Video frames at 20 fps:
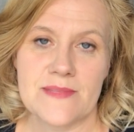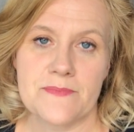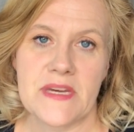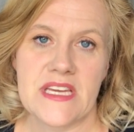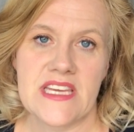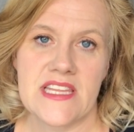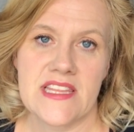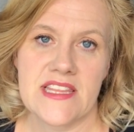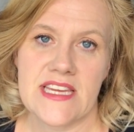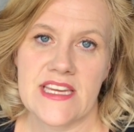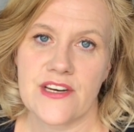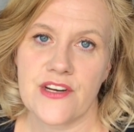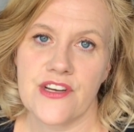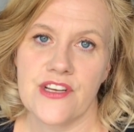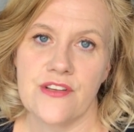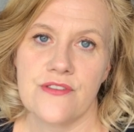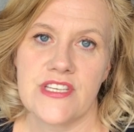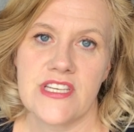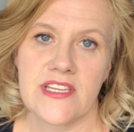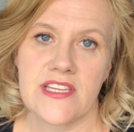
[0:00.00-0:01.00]
month in our
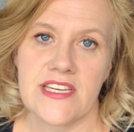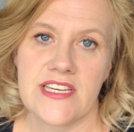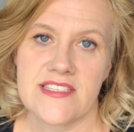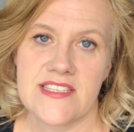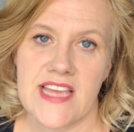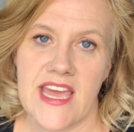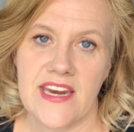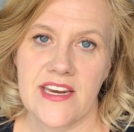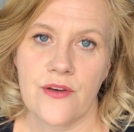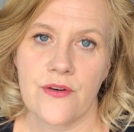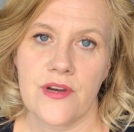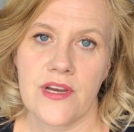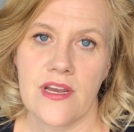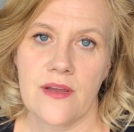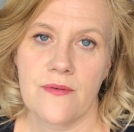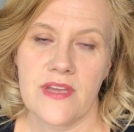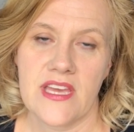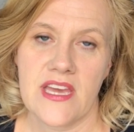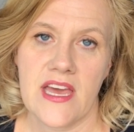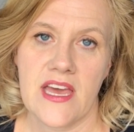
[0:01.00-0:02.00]
utilities category,
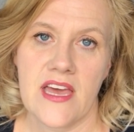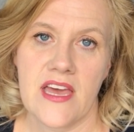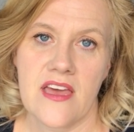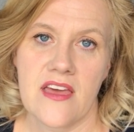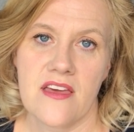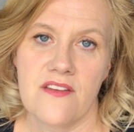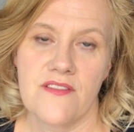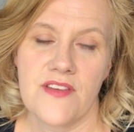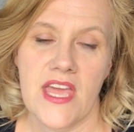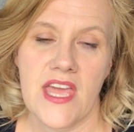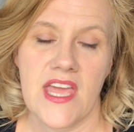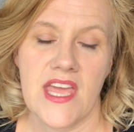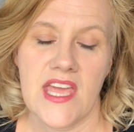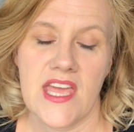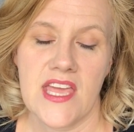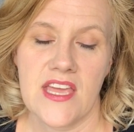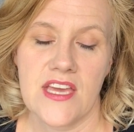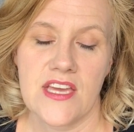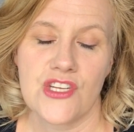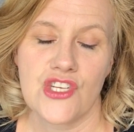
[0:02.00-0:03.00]
we have
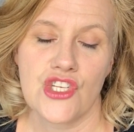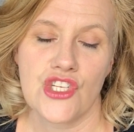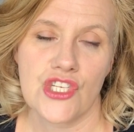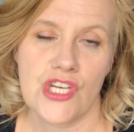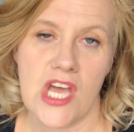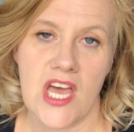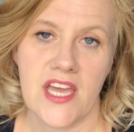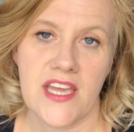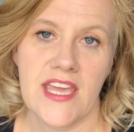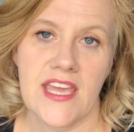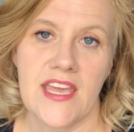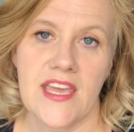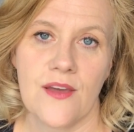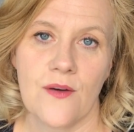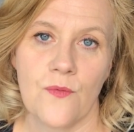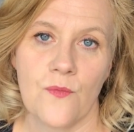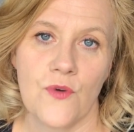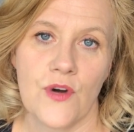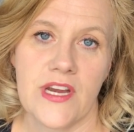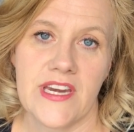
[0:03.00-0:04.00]
a shocking
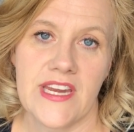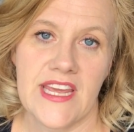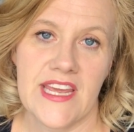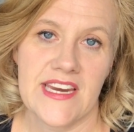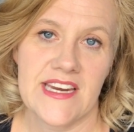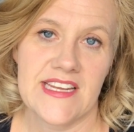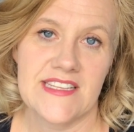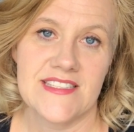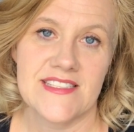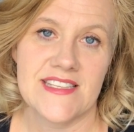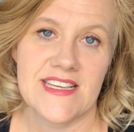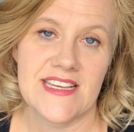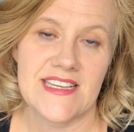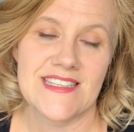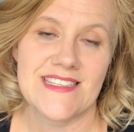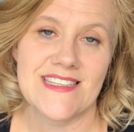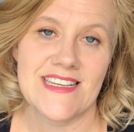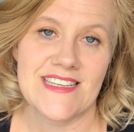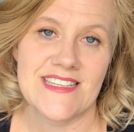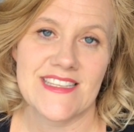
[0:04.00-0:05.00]

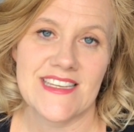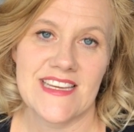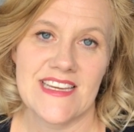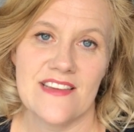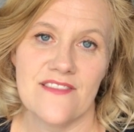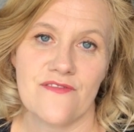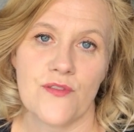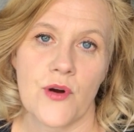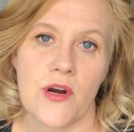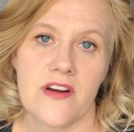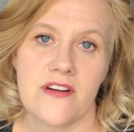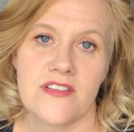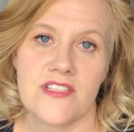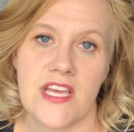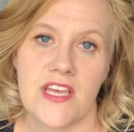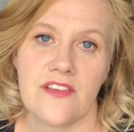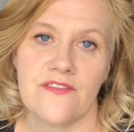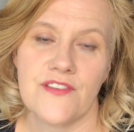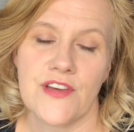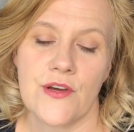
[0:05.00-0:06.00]
186.60 for our
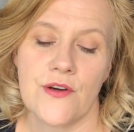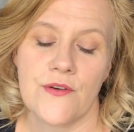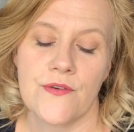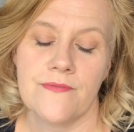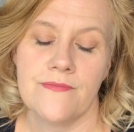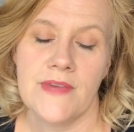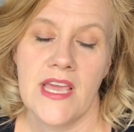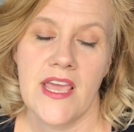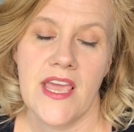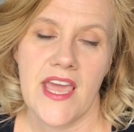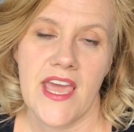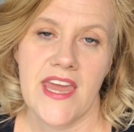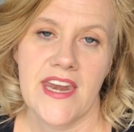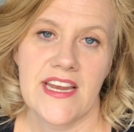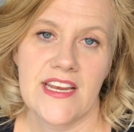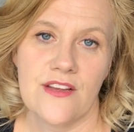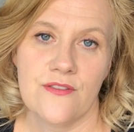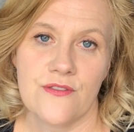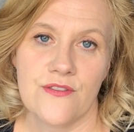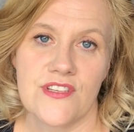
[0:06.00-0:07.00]
cell phone. And I
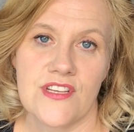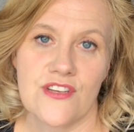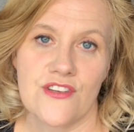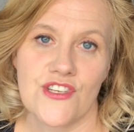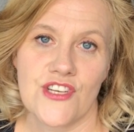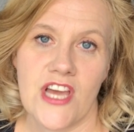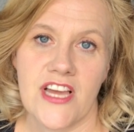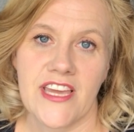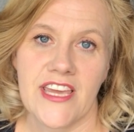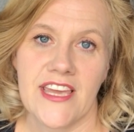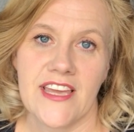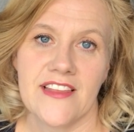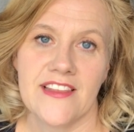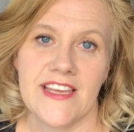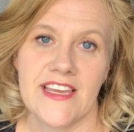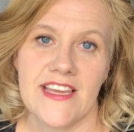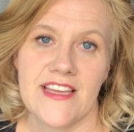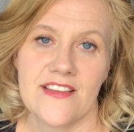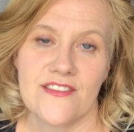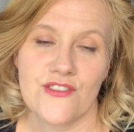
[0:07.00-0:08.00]
use
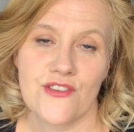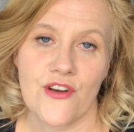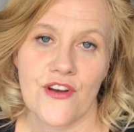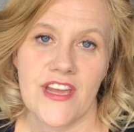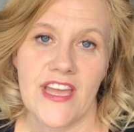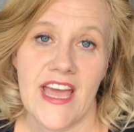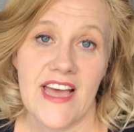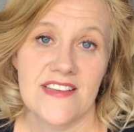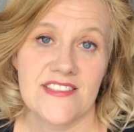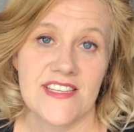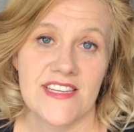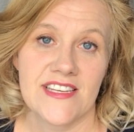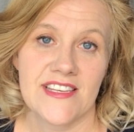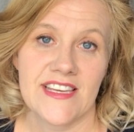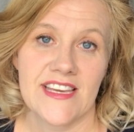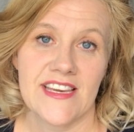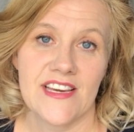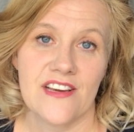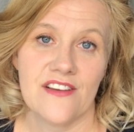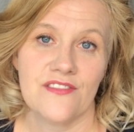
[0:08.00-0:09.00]
shockingly
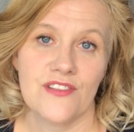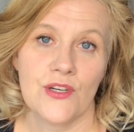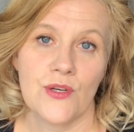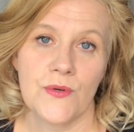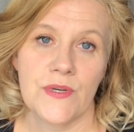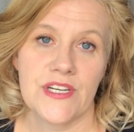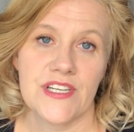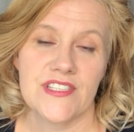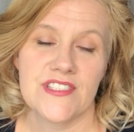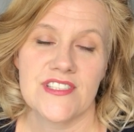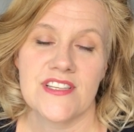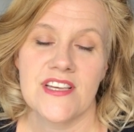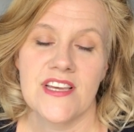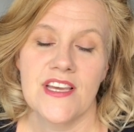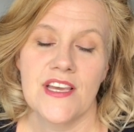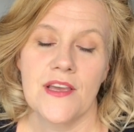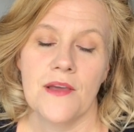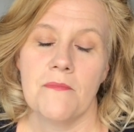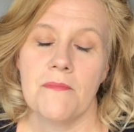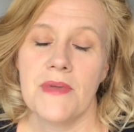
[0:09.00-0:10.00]
sarcastically, of course,
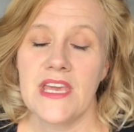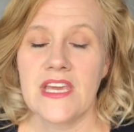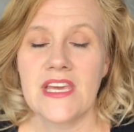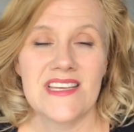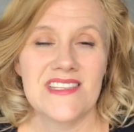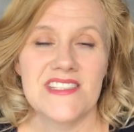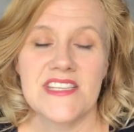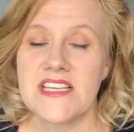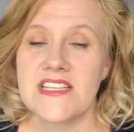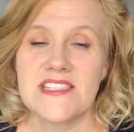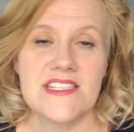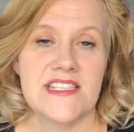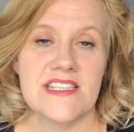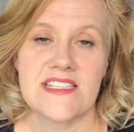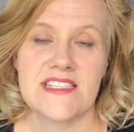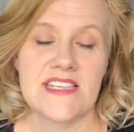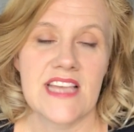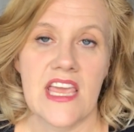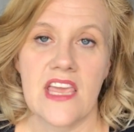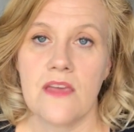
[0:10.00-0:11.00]
because it's the
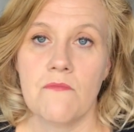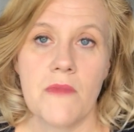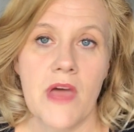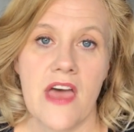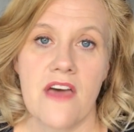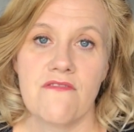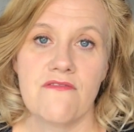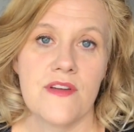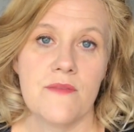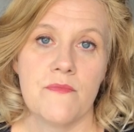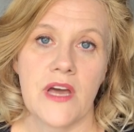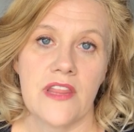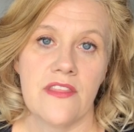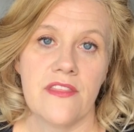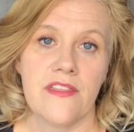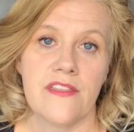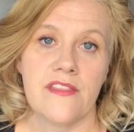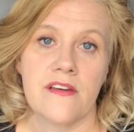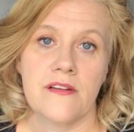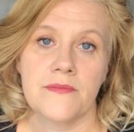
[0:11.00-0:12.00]
same every
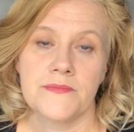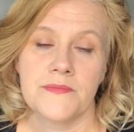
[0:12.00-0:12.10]
month.